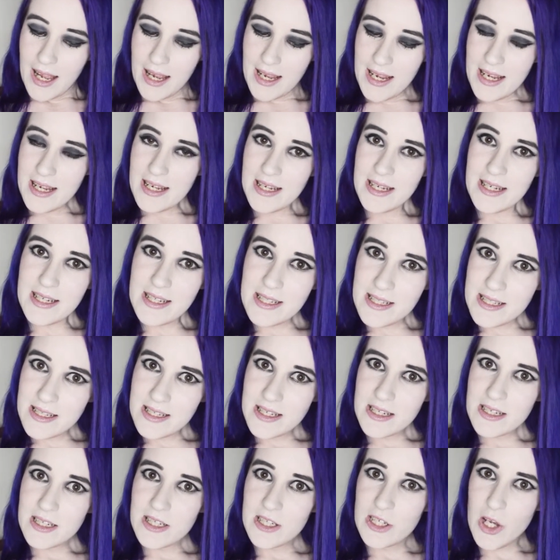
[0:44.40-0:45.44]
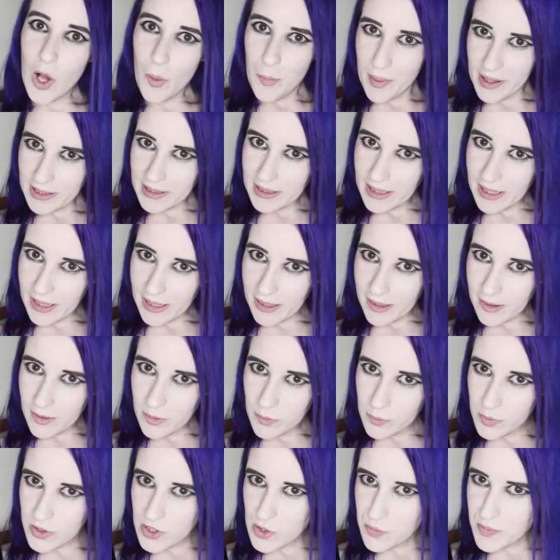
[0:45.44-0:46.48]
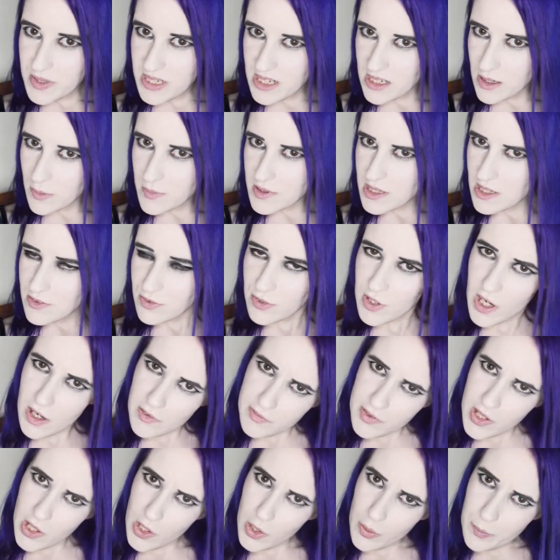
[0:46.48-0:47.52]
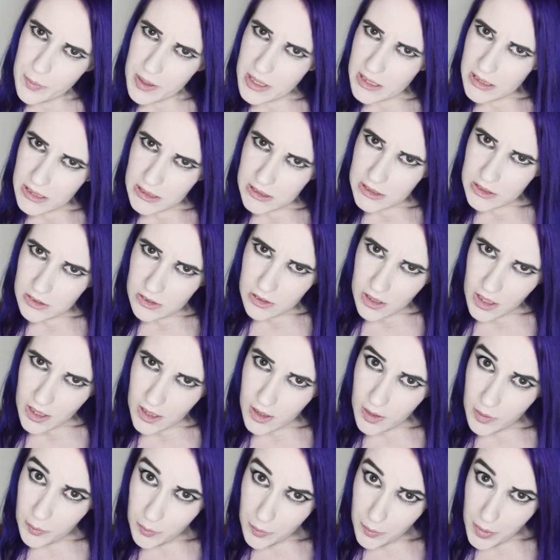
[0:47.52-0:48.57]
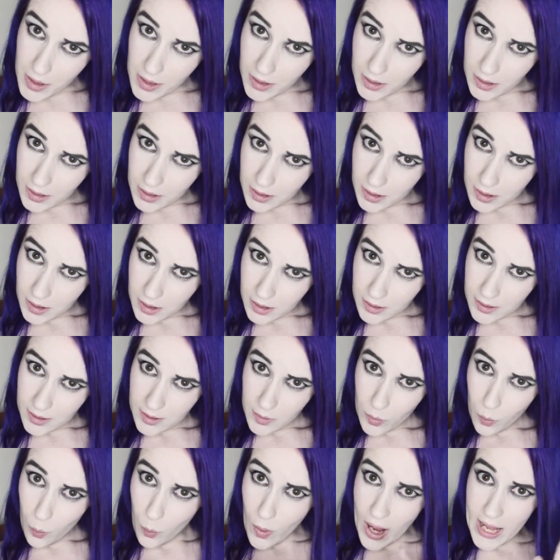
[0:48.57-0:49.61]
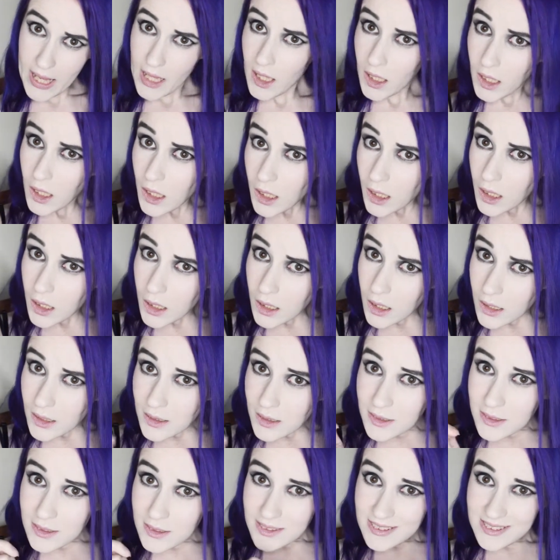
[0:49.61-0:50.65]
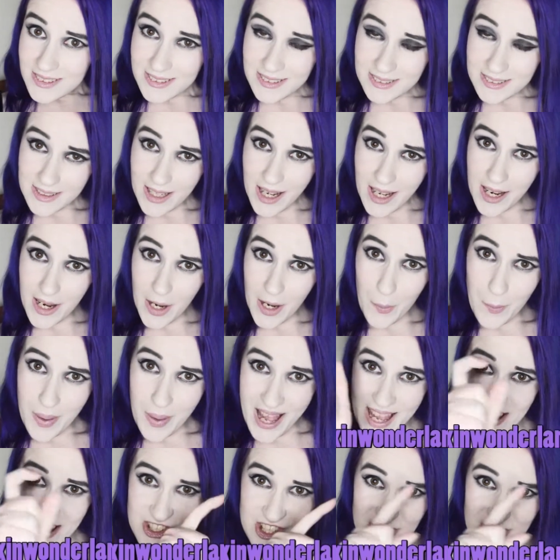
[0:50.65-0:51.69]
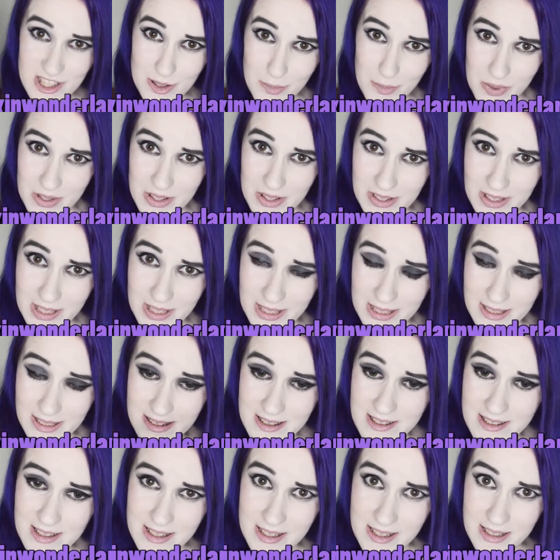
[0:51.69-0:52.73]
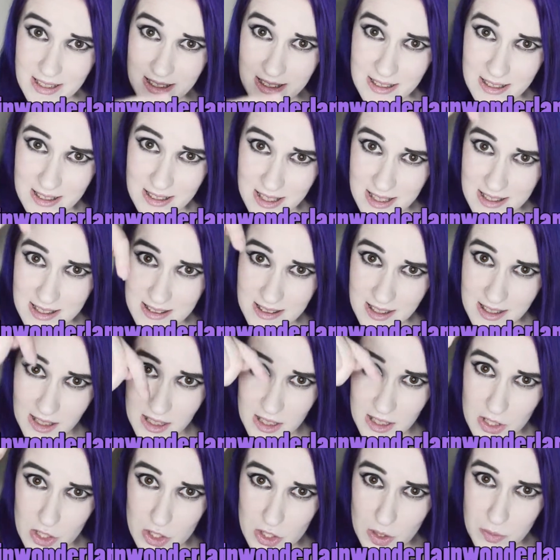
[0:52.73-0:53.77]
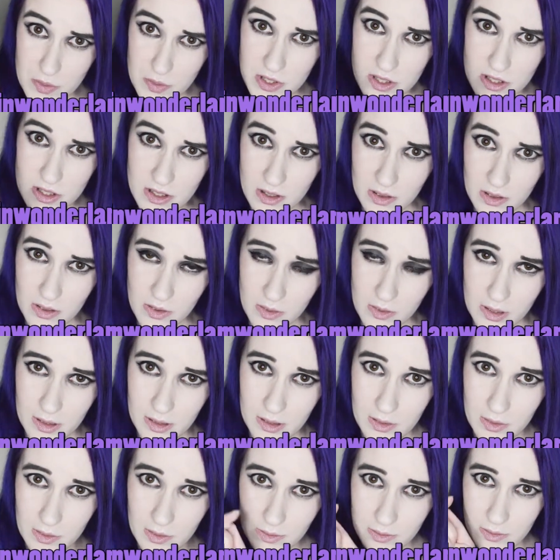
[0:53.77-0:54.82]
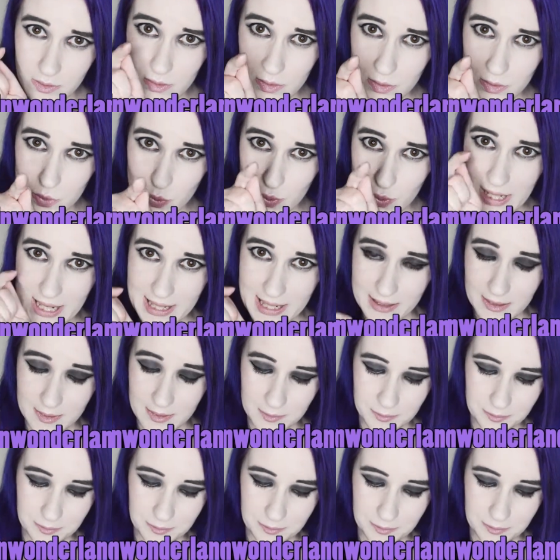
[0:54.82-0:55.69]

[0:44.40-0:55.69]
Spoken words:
And y'all pick the hair, which beach dubs, if you're not following me on Instagram, why? I am at Jinx in Wonderland, and it is in the description so you can do a click.